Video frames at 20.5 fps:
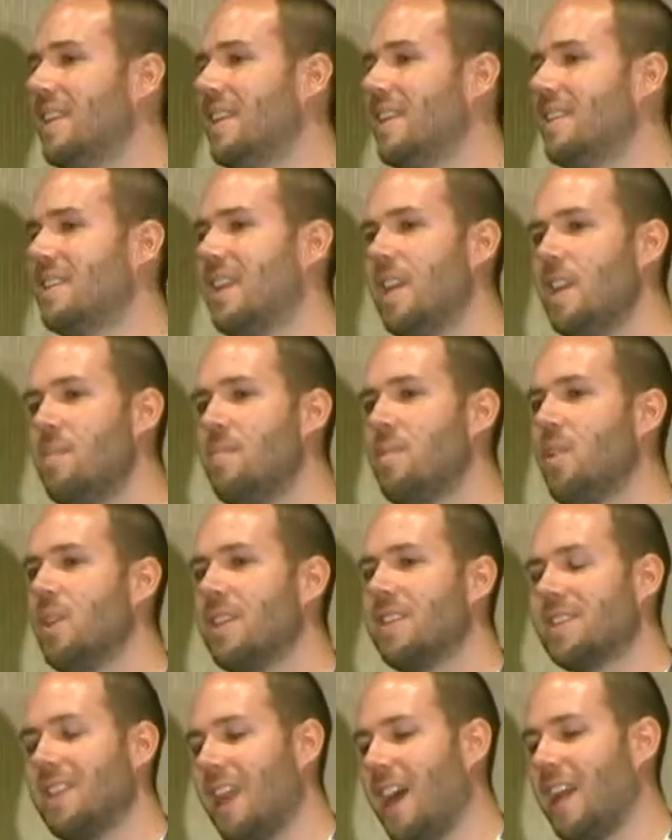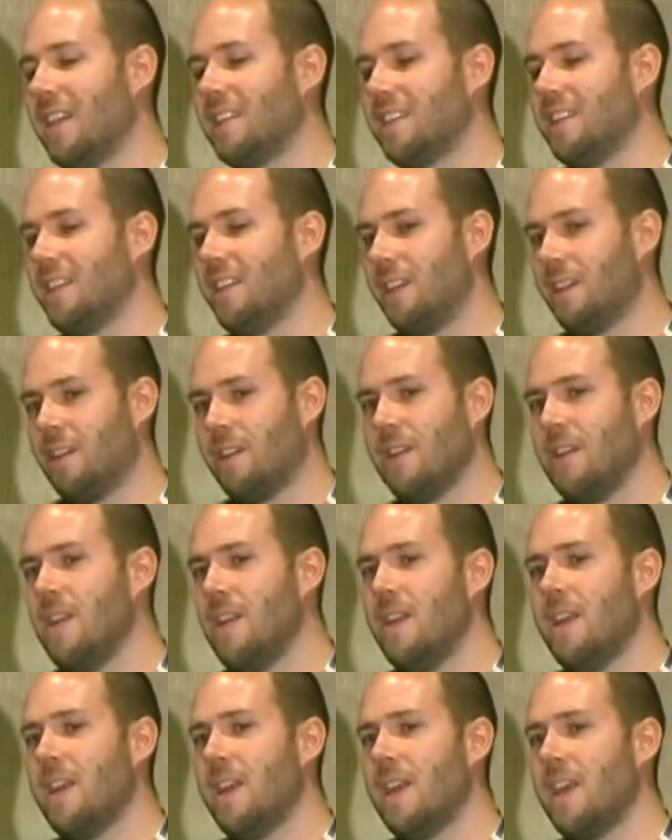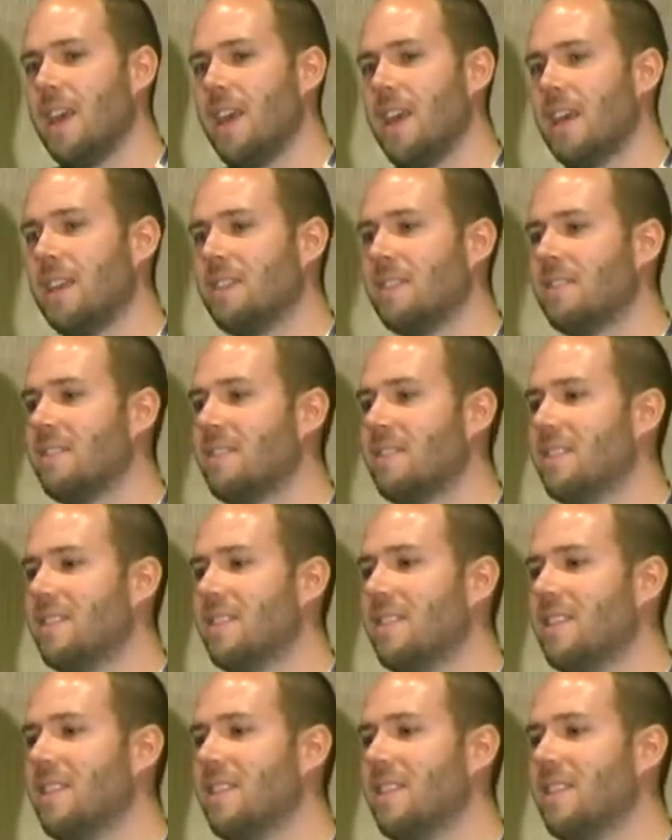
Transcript: is, and I didn't put any slides in here, is,